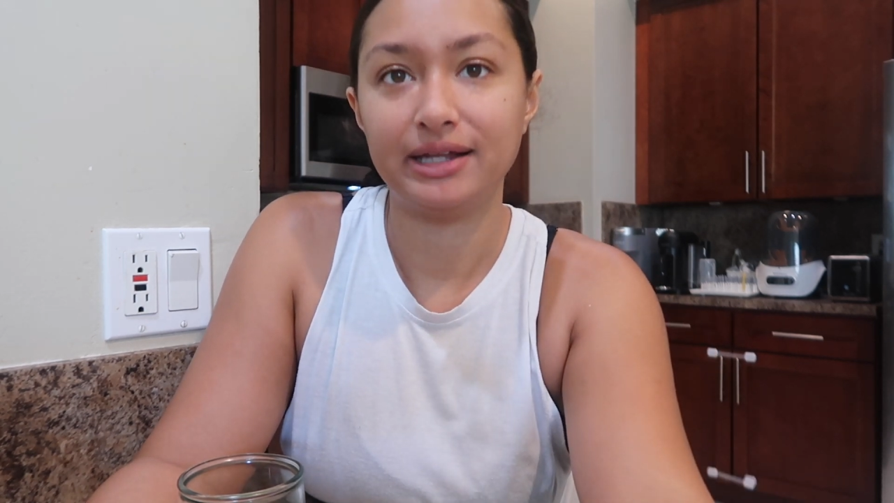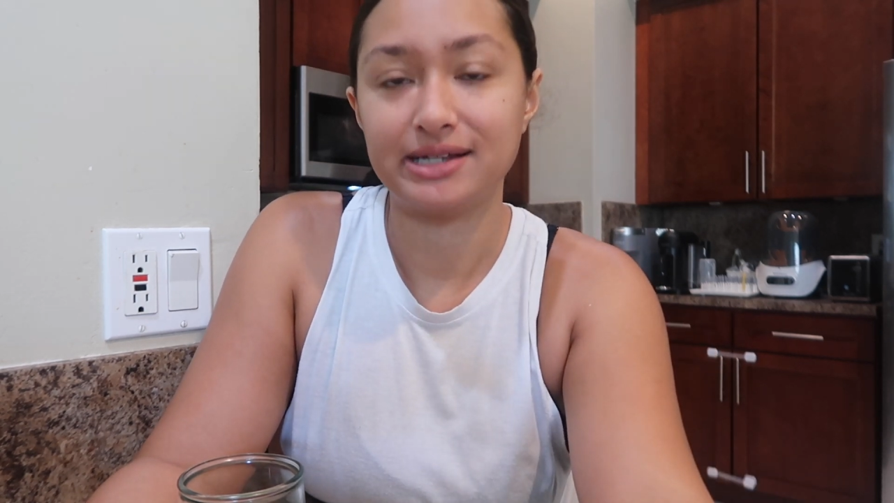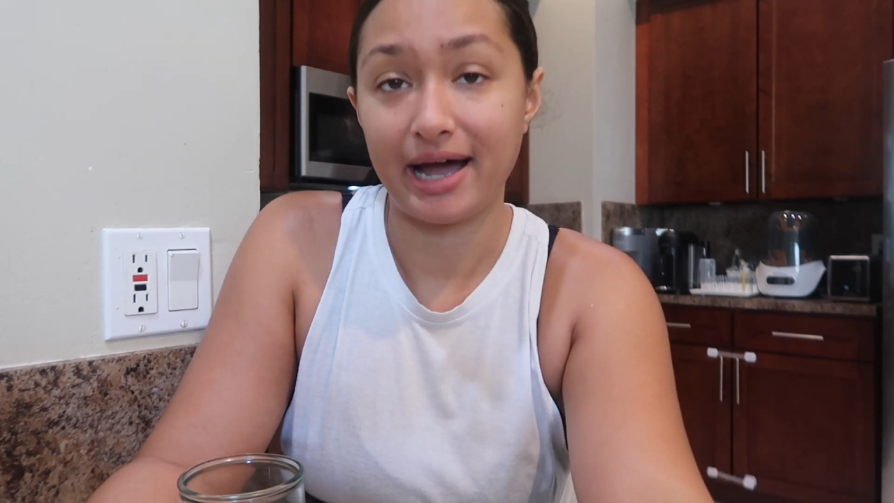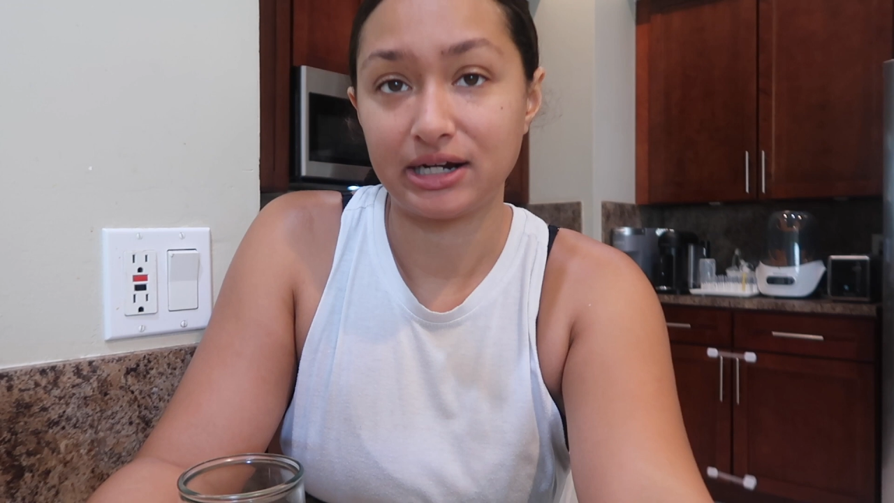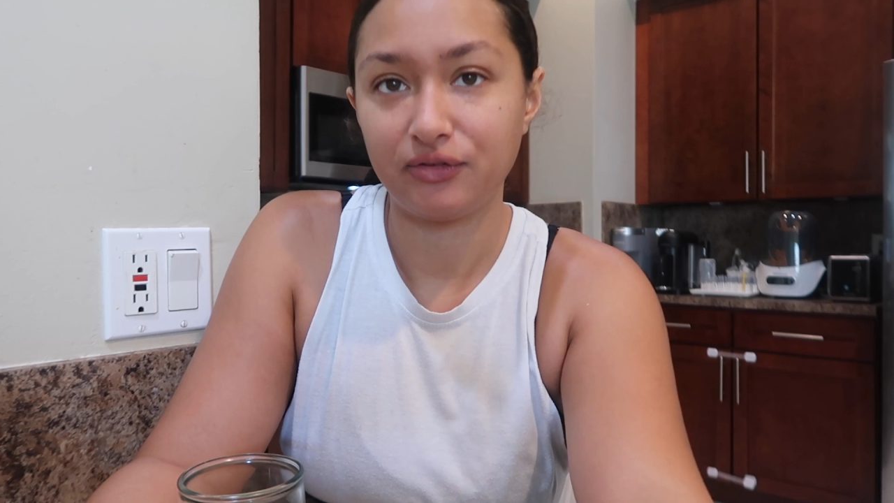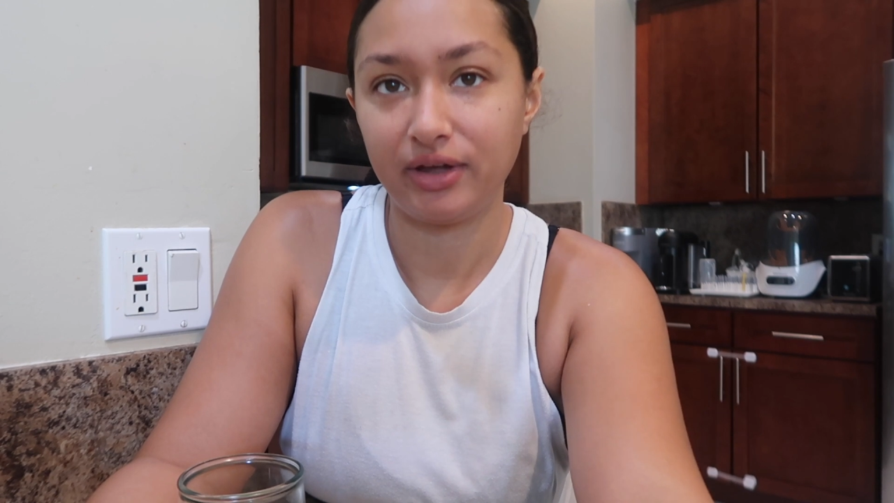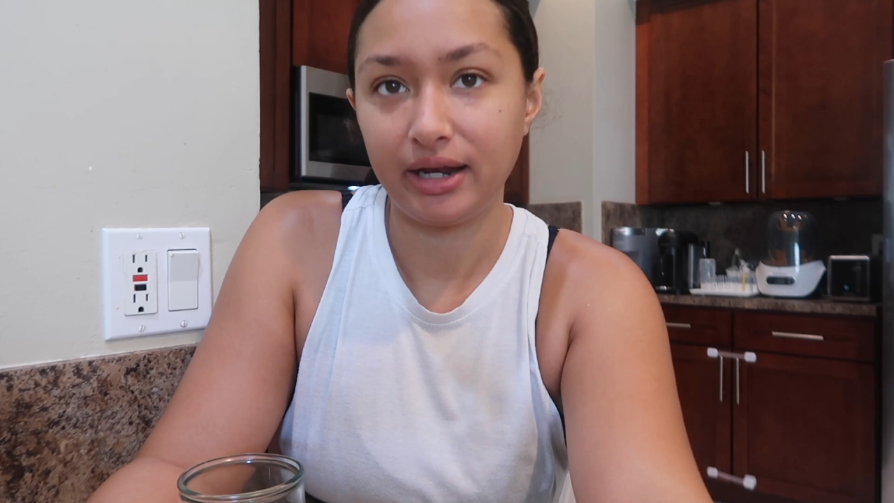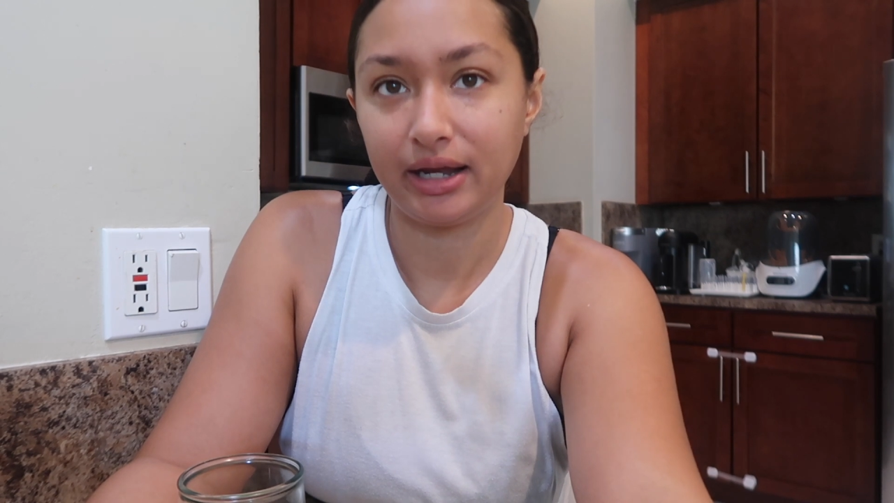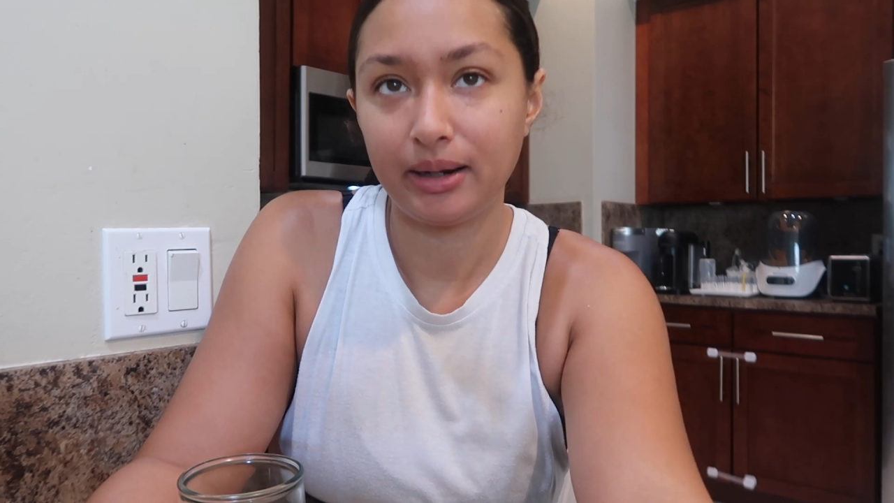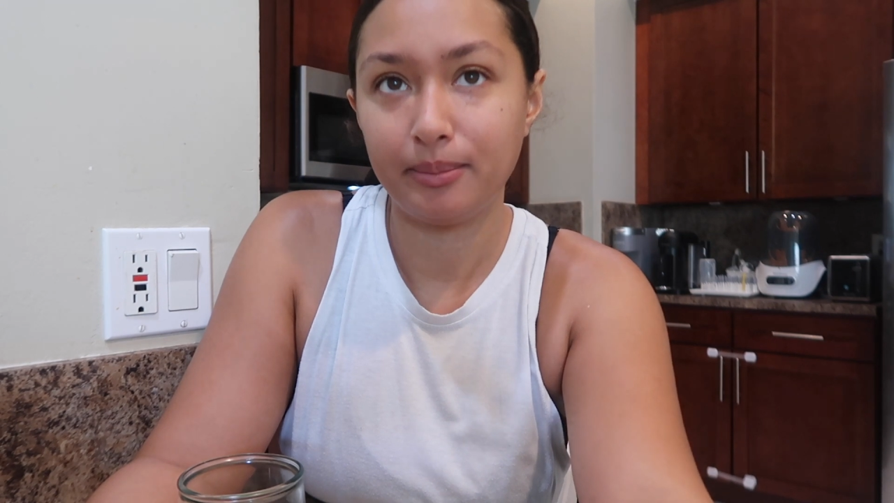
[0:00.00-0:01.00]
it's
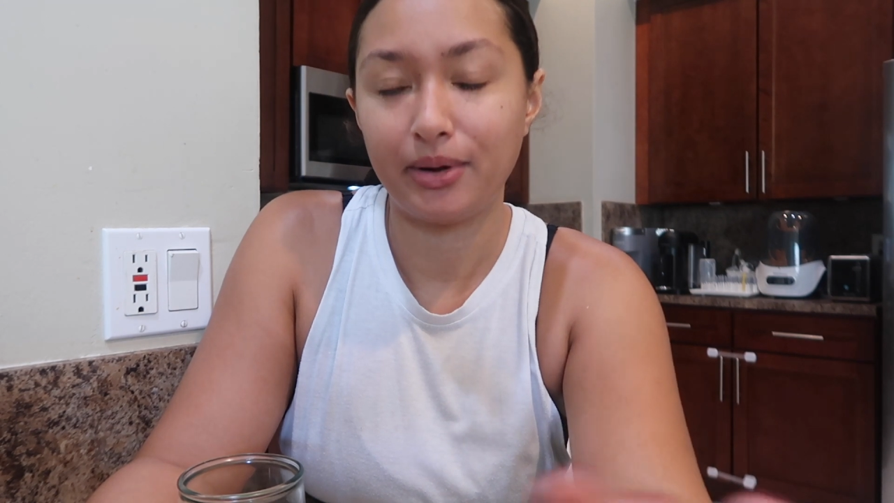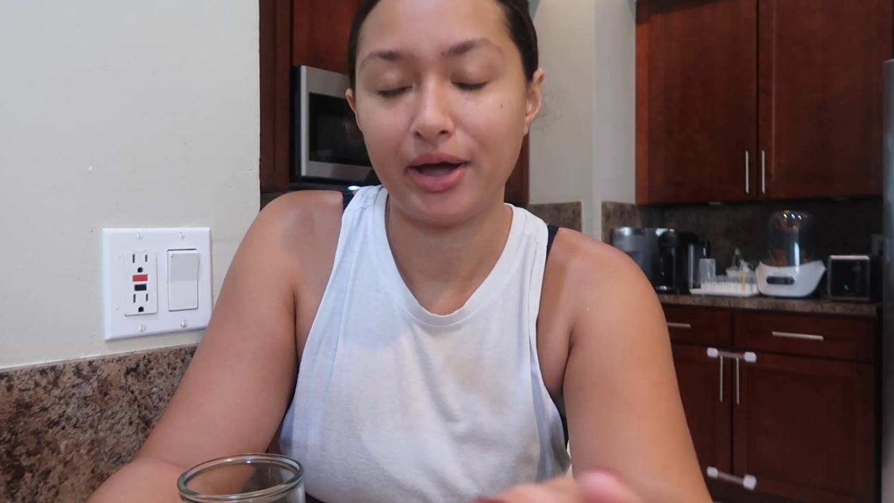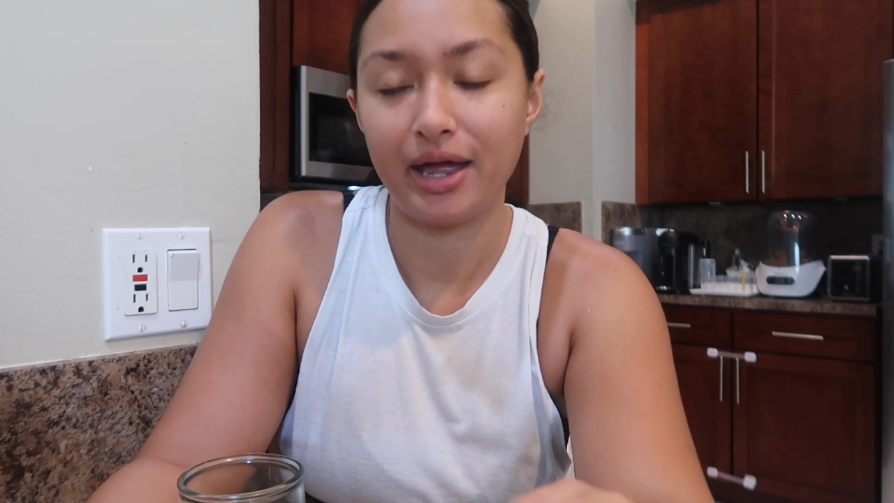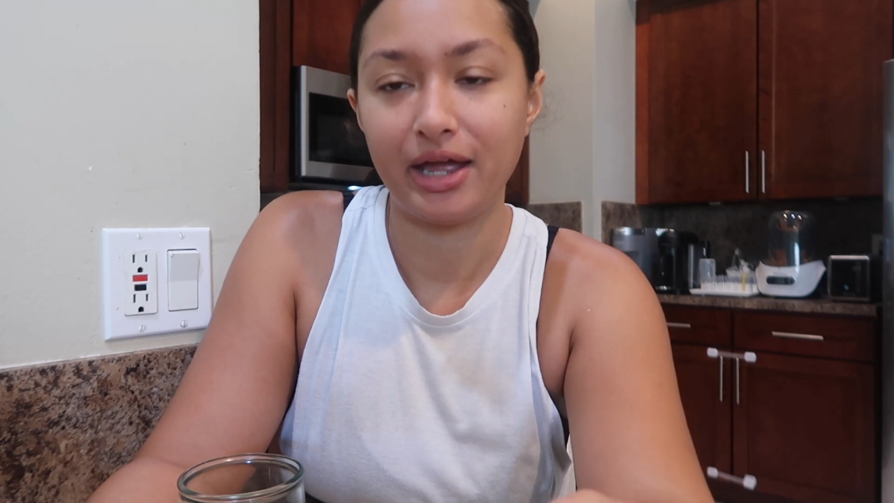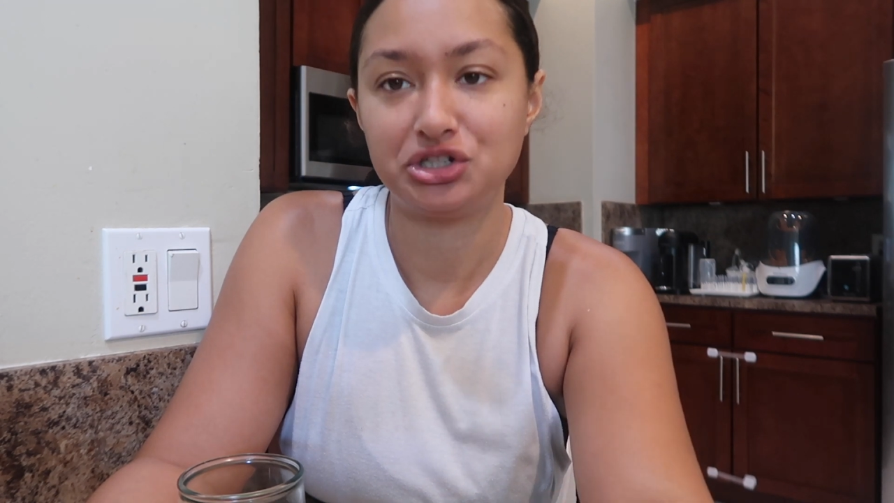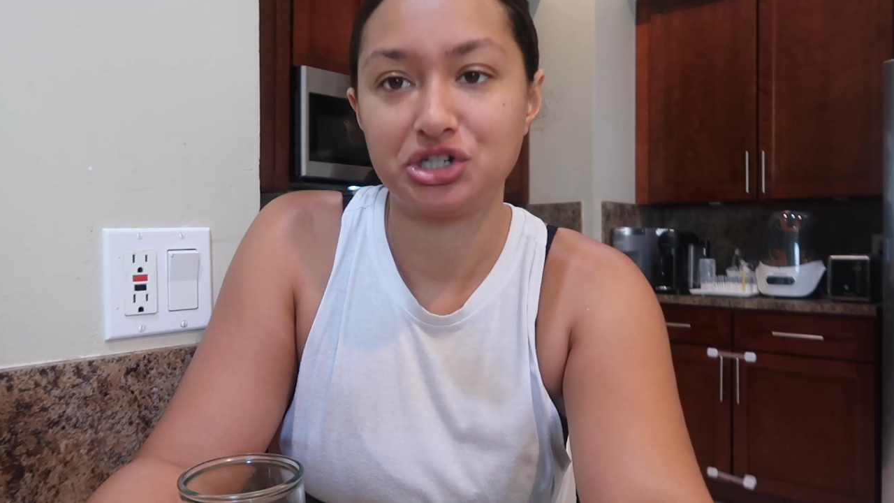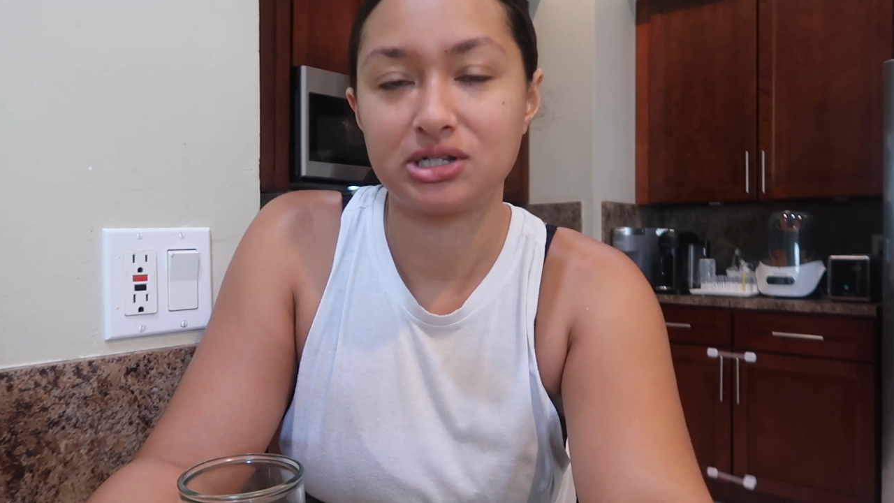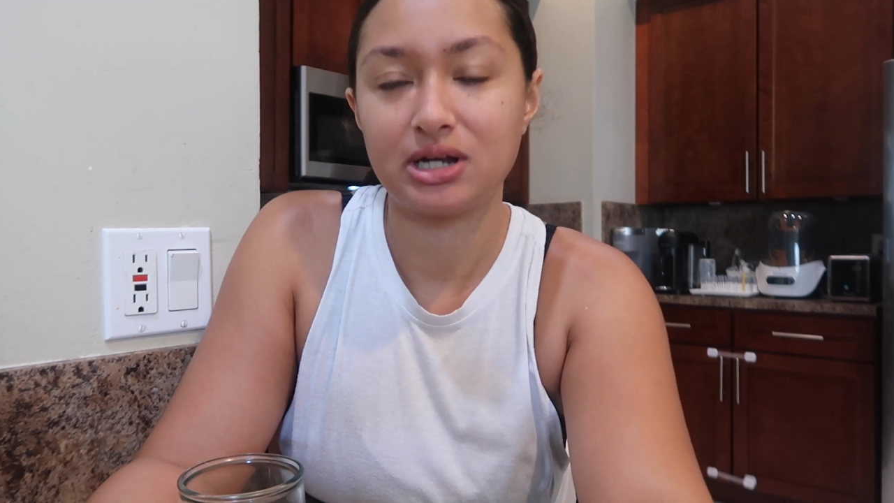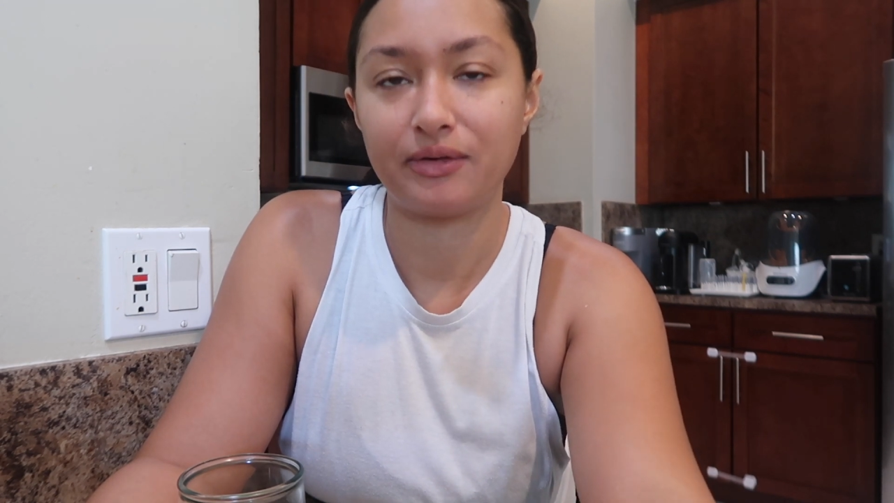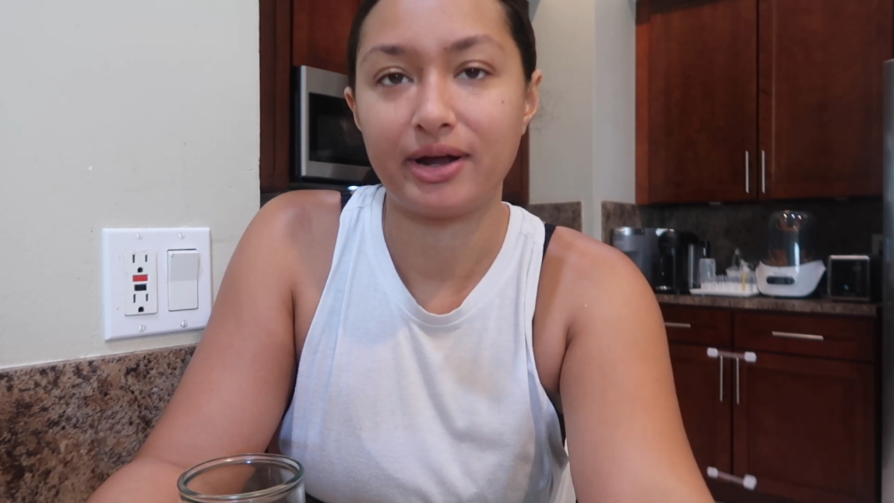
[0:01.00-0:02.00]
activated, but it's
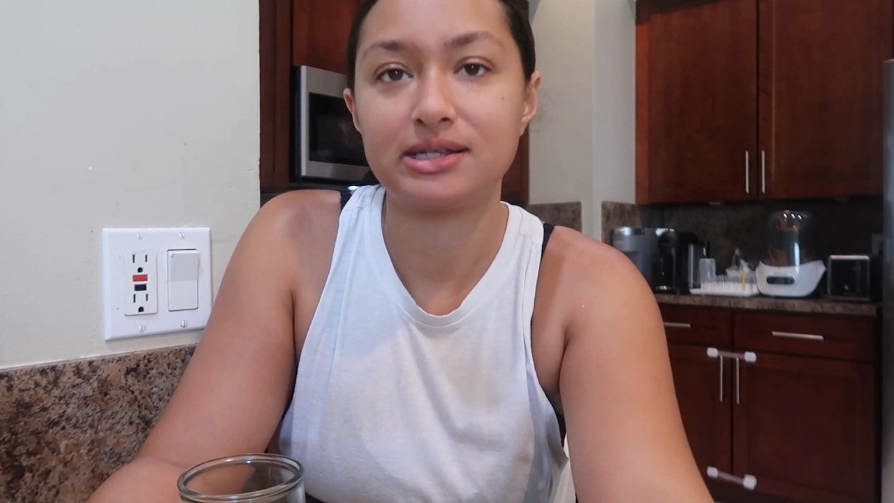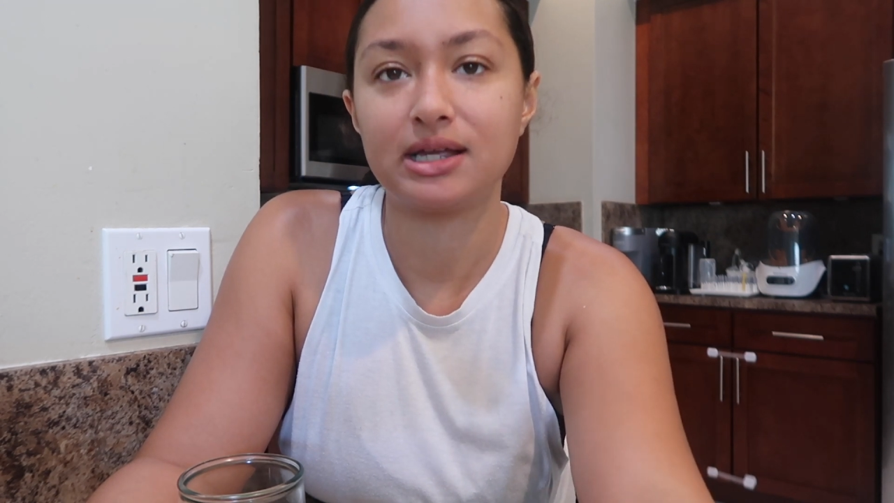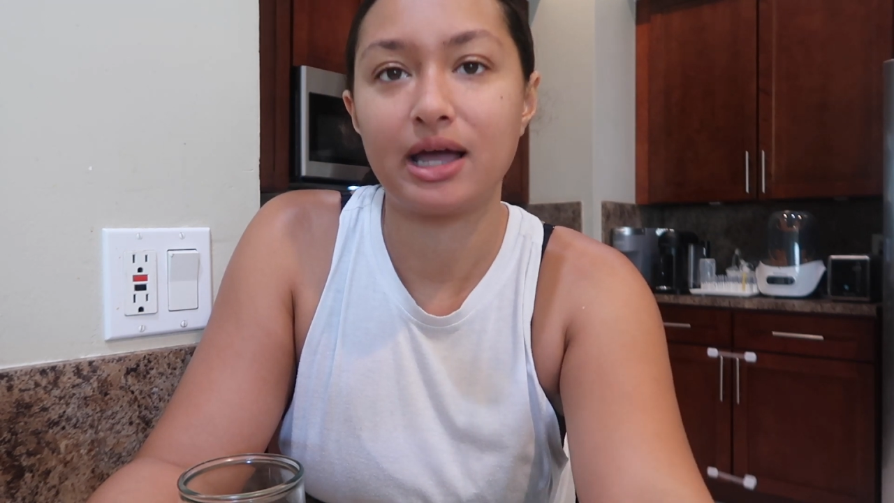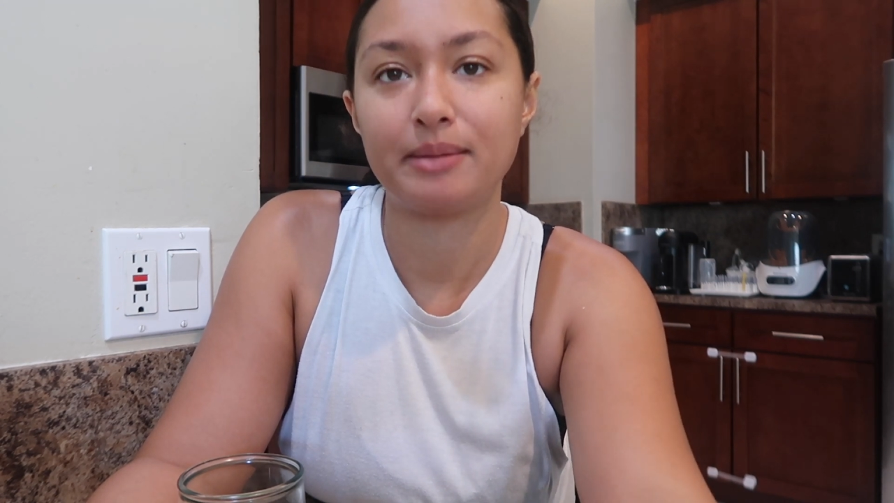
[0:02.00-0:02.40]
just not rising.